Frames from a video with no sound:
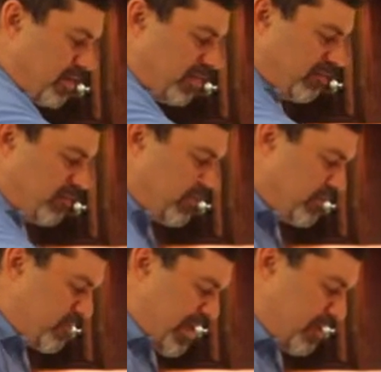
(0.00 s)
get it
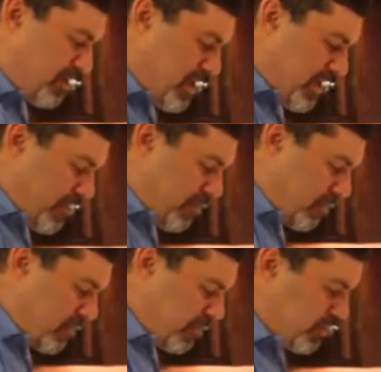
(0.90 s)
moving around, and what
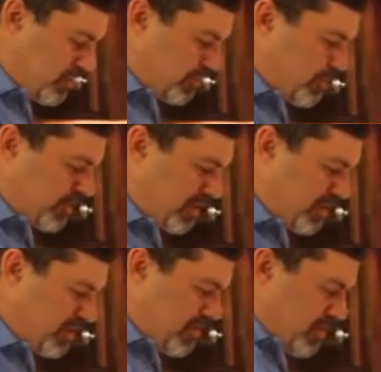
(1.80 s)
we're going to do is we want to
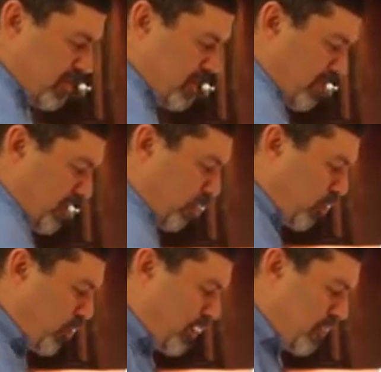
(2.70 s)
get, number
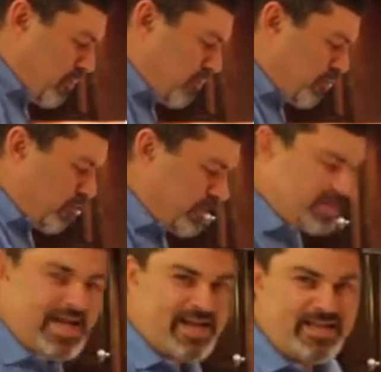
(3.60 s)
one, we want it
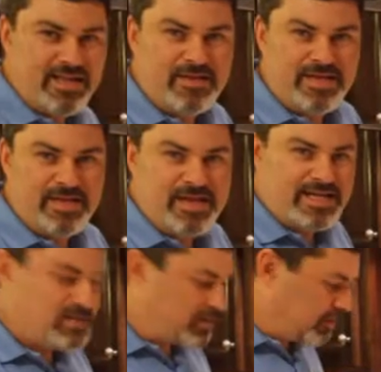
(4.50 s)
to kind of get a
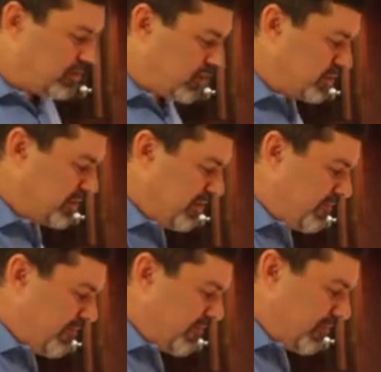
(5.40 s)
nice little toasty
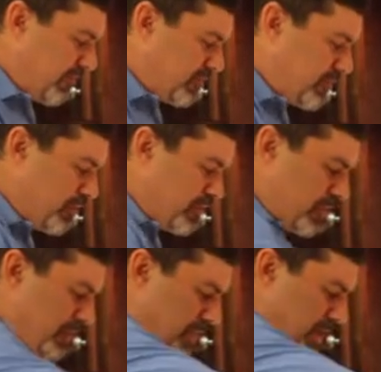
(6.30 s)
flavor to it,
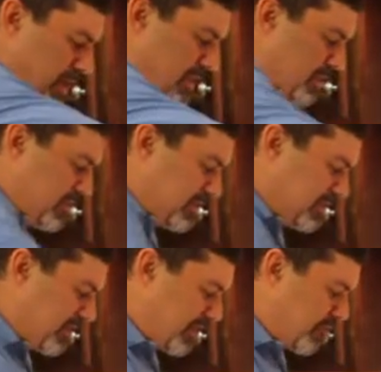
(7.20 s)
and then the
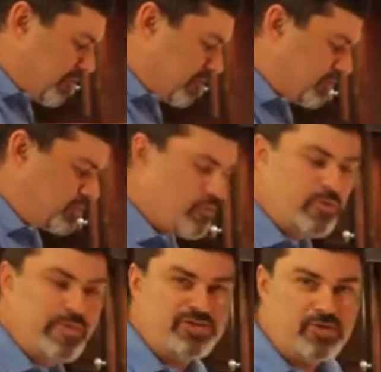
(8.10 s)
second thing we want to do is we want
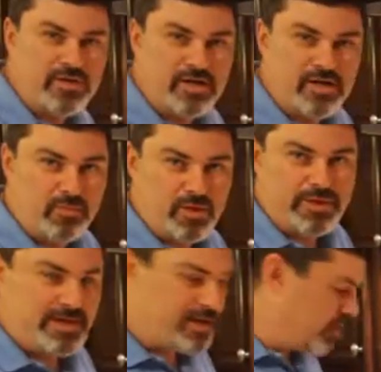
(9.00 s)
to make sure that it
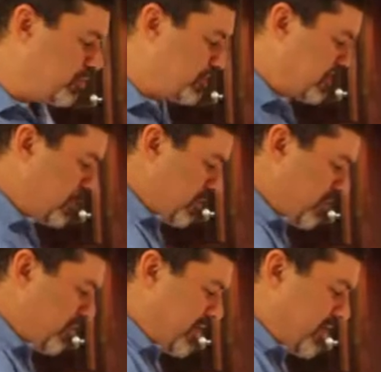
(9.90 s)
completely coats
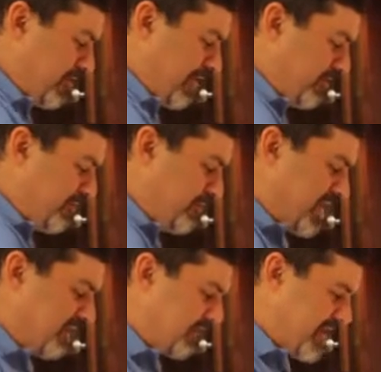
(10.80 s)
with that
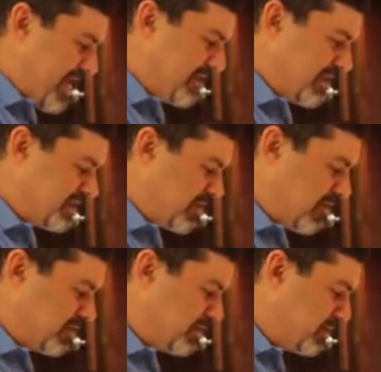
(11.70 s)
bacon fat and that
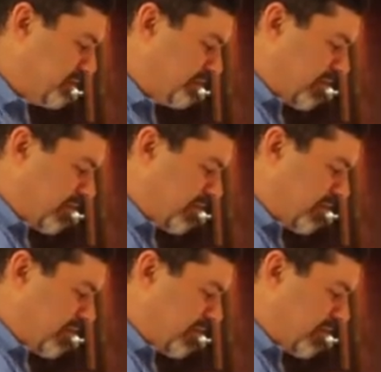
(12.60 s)
sausage